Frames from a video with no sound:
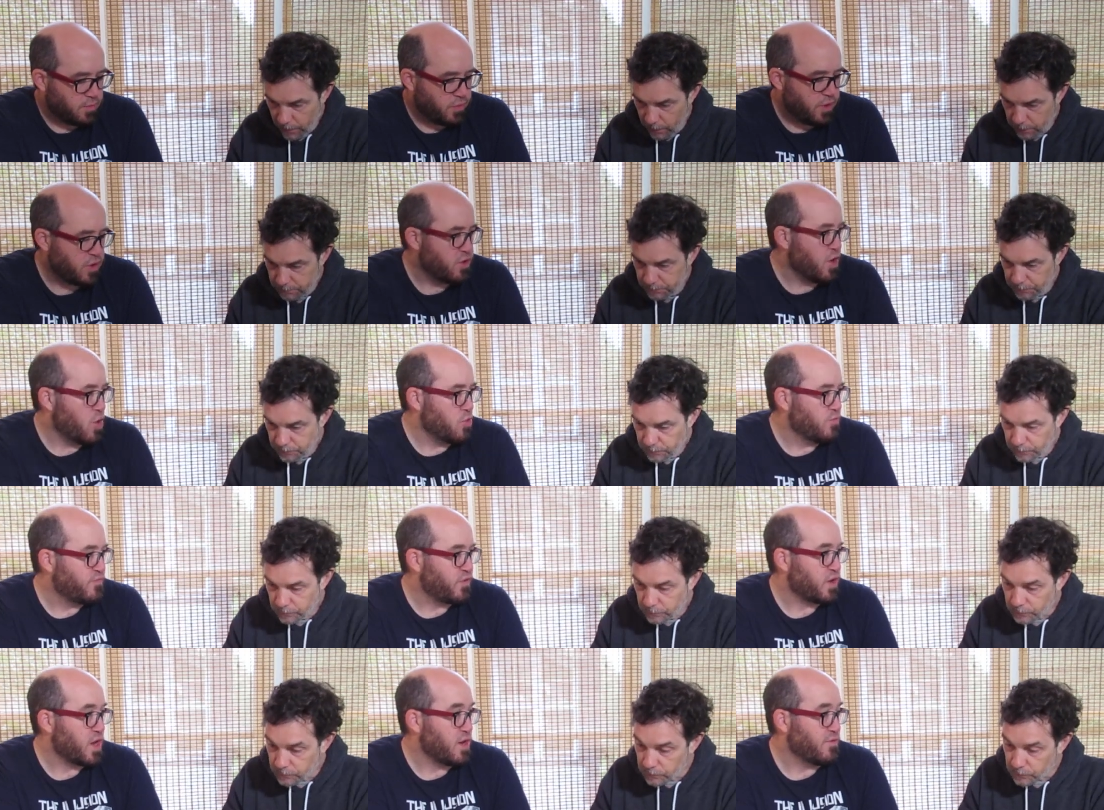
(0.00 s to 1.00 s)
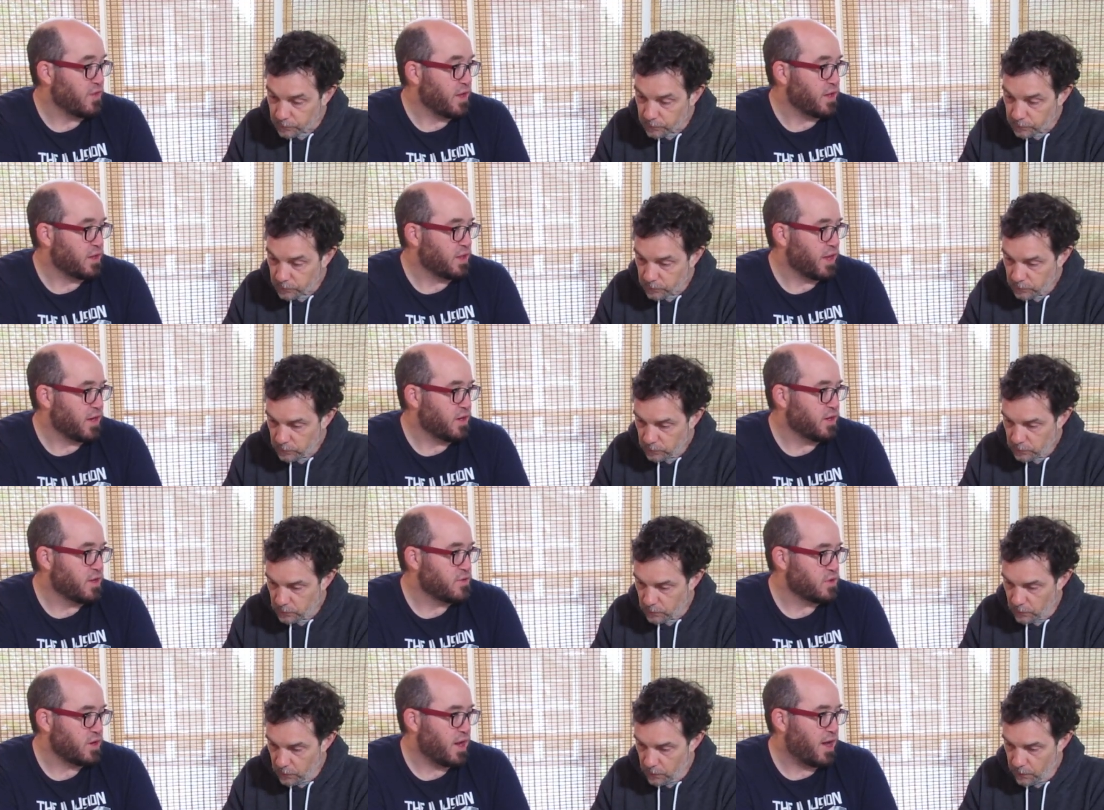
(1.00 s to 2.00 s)
Speaker 1: they're known for kind of like late
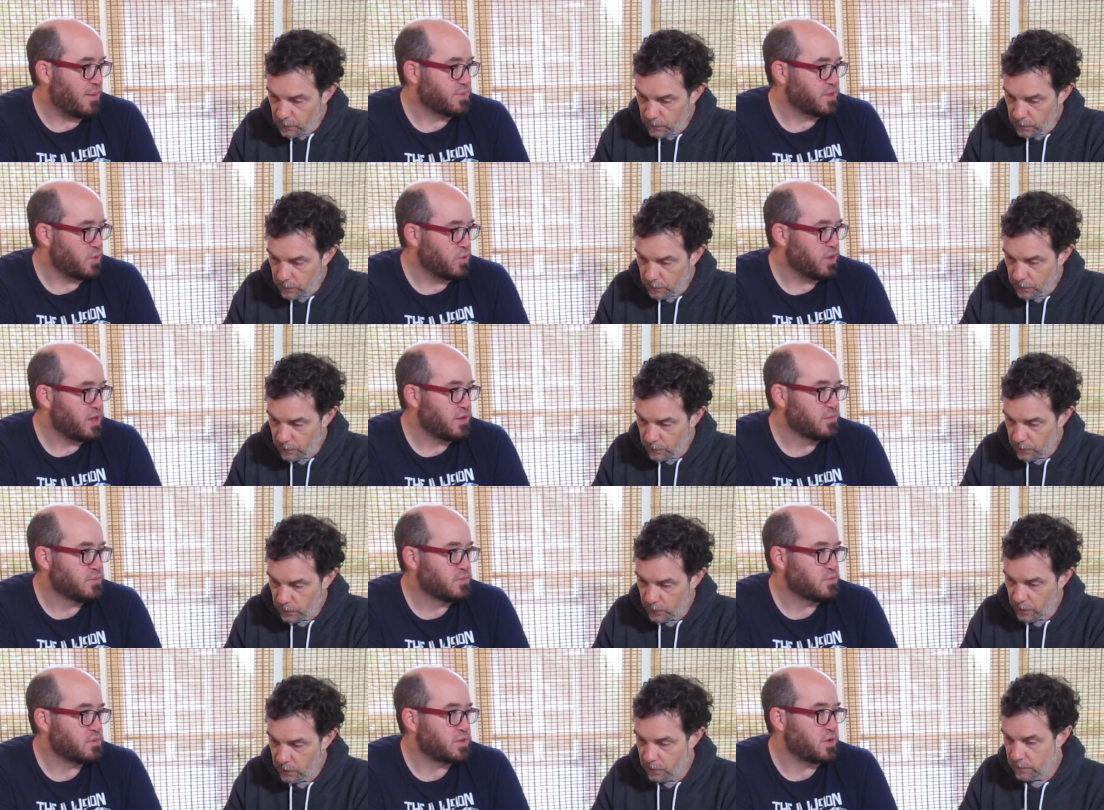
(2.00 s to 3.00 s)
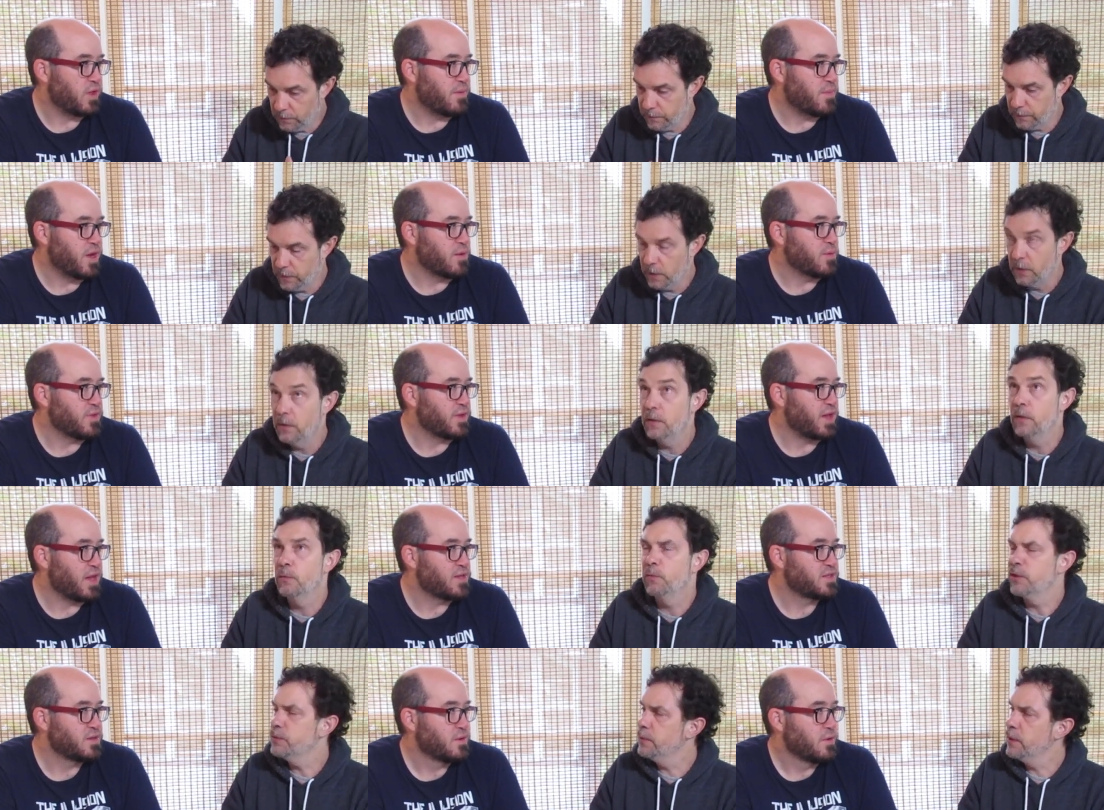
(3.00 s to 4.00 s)
edition hops only, so that might have been the
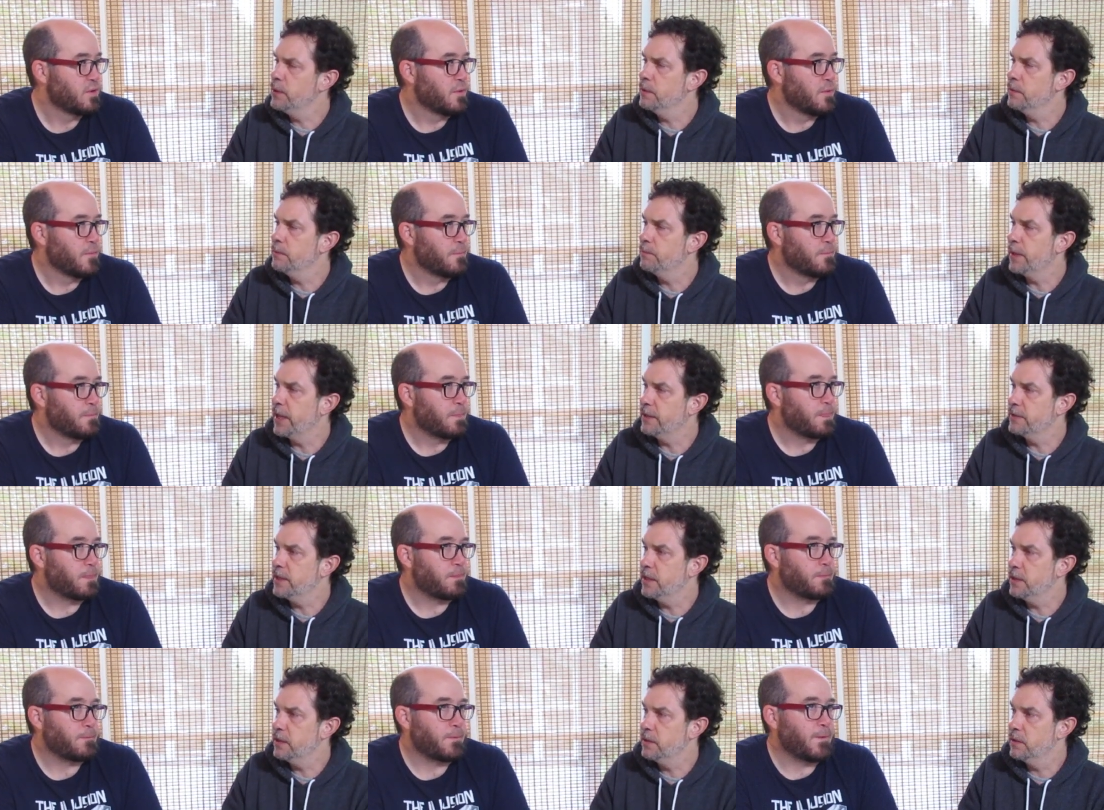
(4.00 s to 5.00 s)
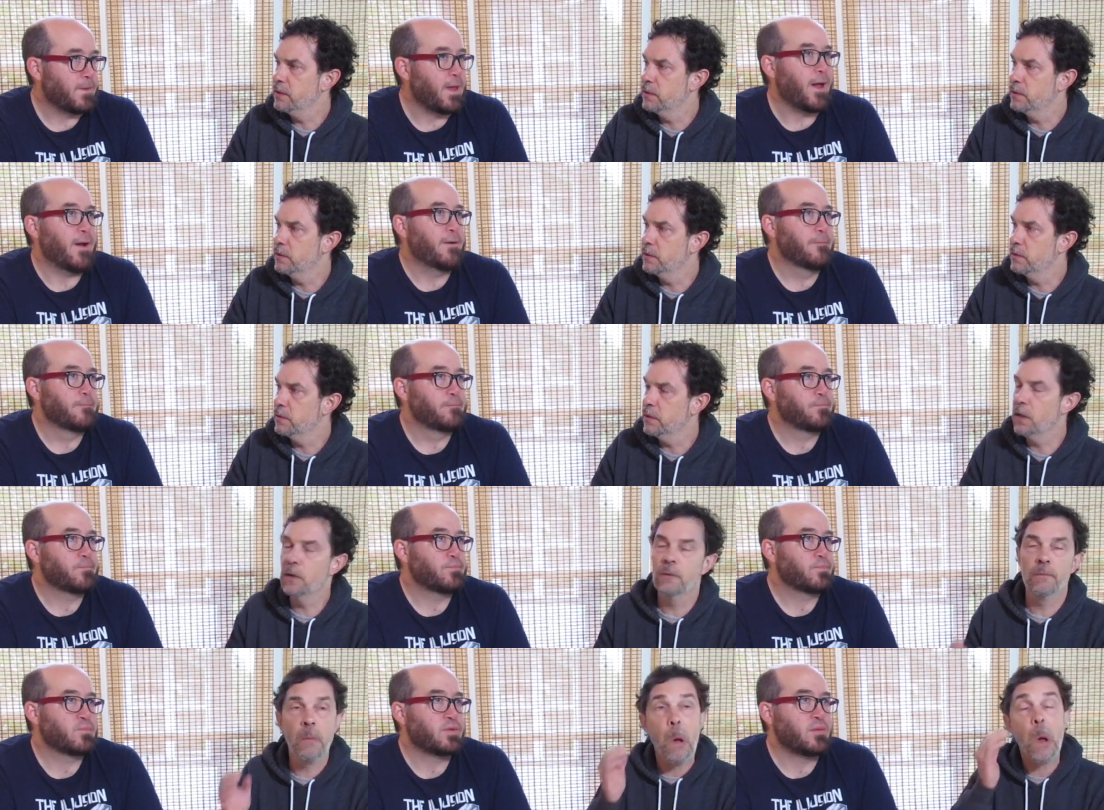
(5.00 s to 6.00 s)
case. Which one? Black Sack? Yeah.
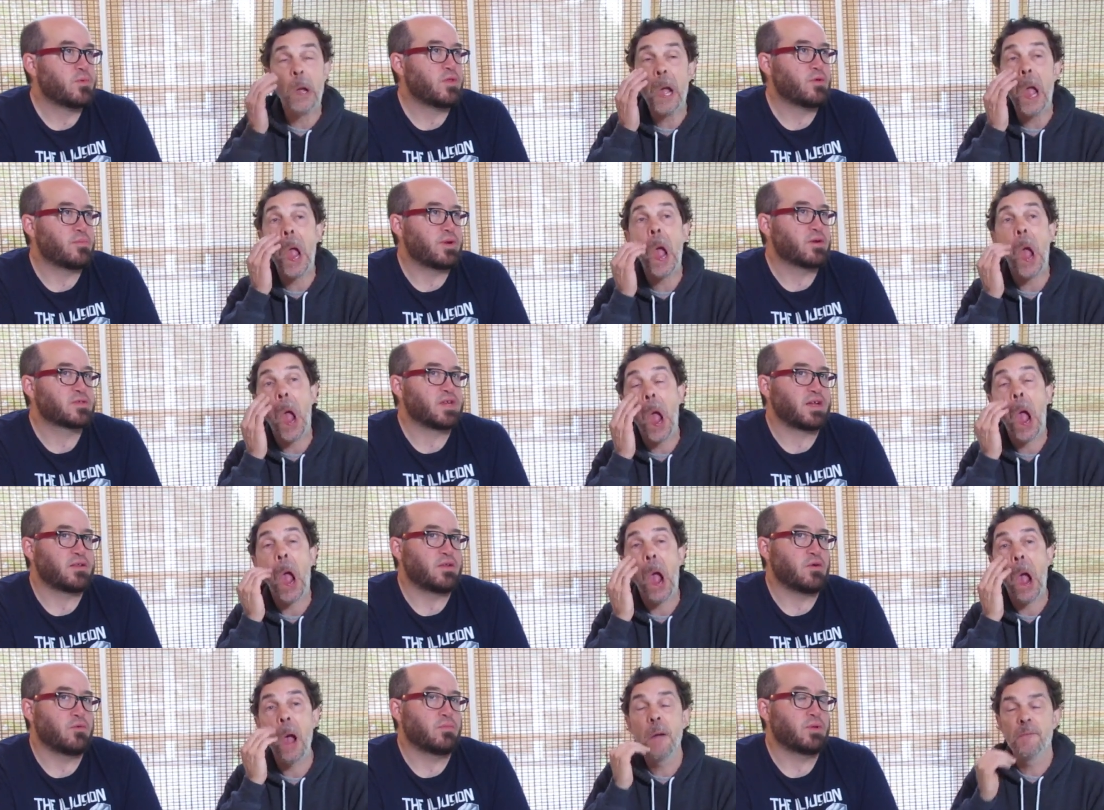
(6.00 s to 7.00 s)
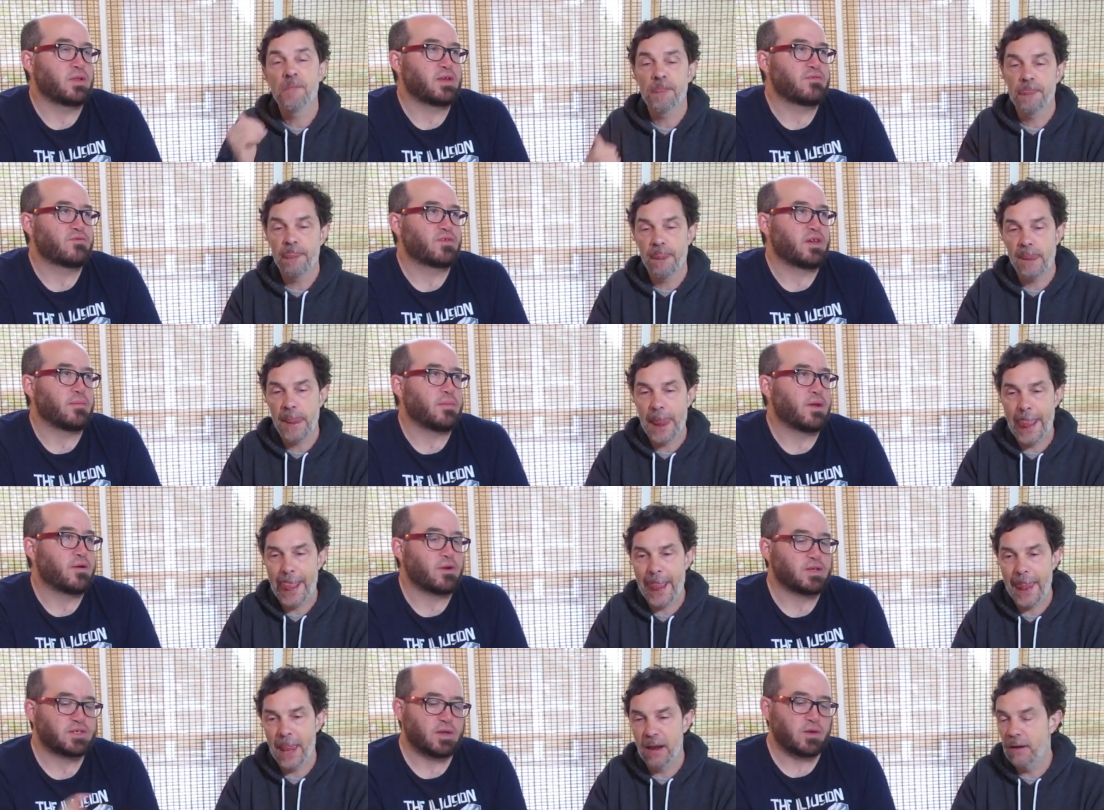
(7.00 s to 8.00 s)
Oh. Some of their beers I don't believe get
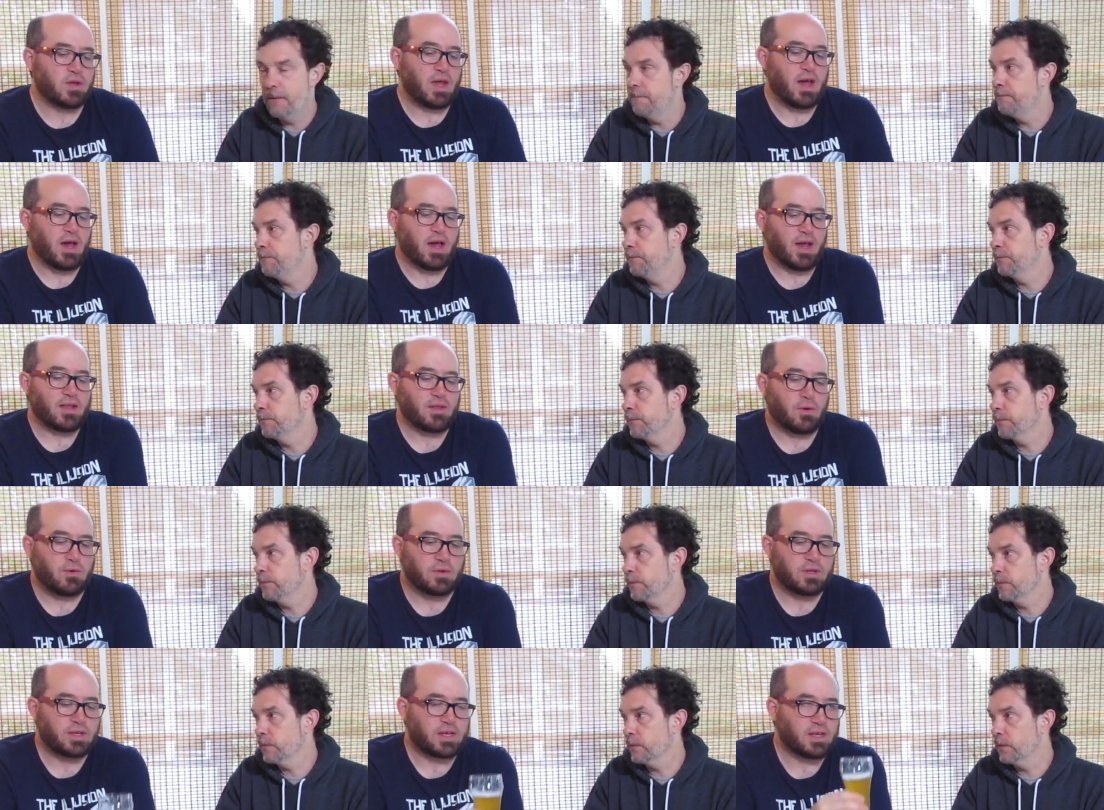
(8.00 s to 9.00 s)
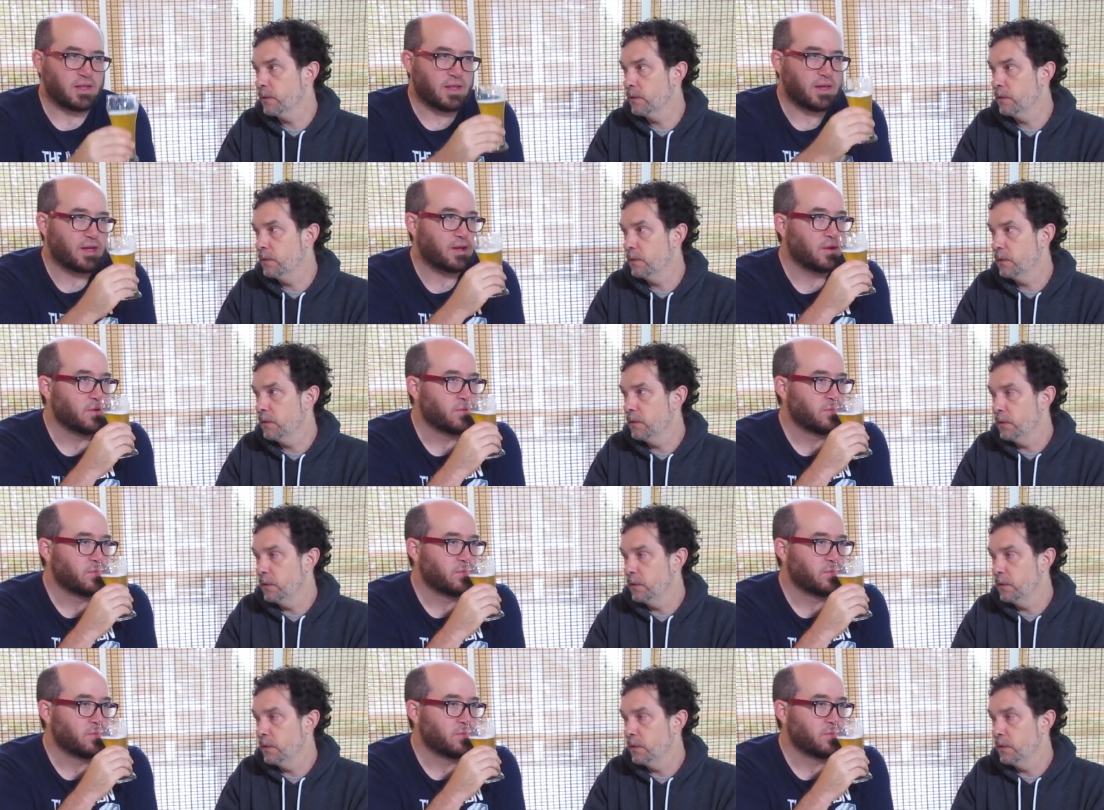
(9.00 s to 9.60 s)
bitter. And so yeah, I totally get like